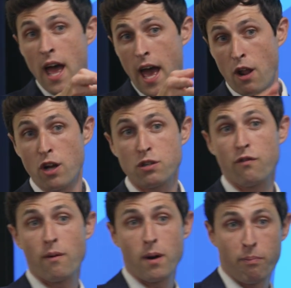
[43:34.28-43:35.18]
and also
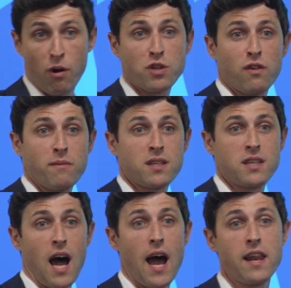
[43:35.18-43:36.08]
from an approach from the
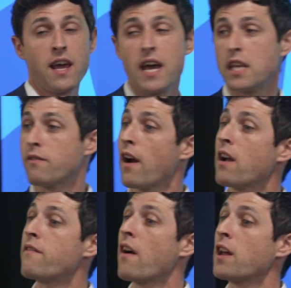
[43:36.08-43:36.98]
side is
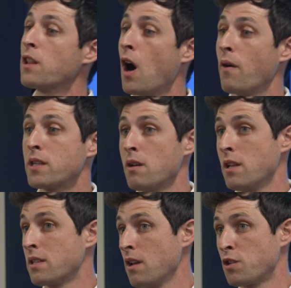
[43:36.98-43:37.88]
very, very low.
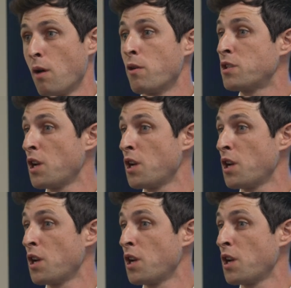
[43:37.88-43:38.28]
It's almost